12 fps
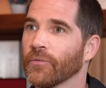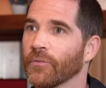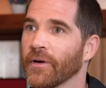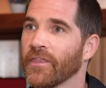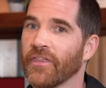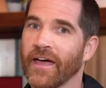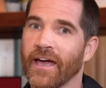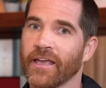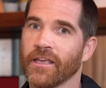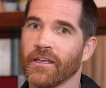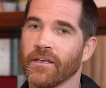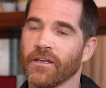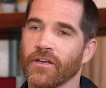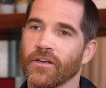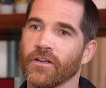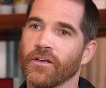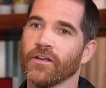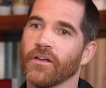with that.
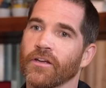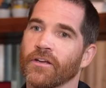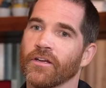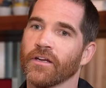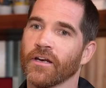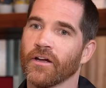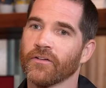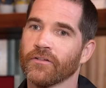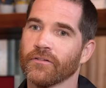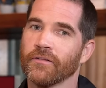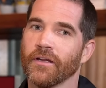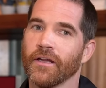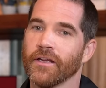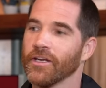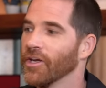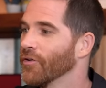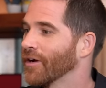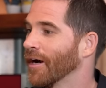You know,
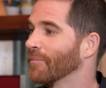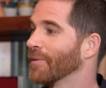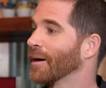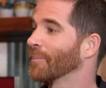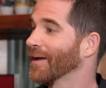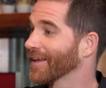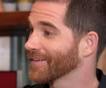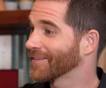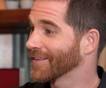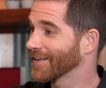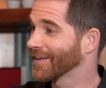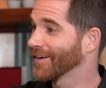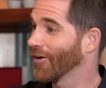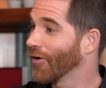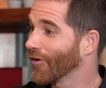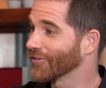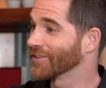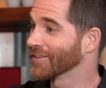you come up as the
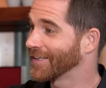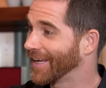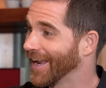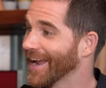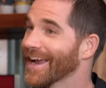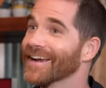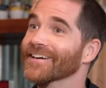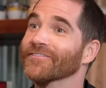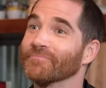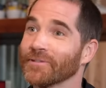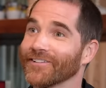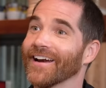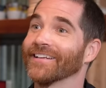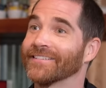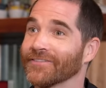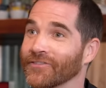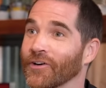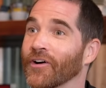god king of
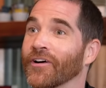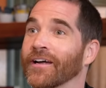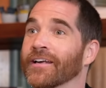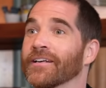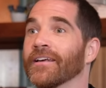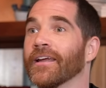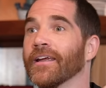progressive rock and...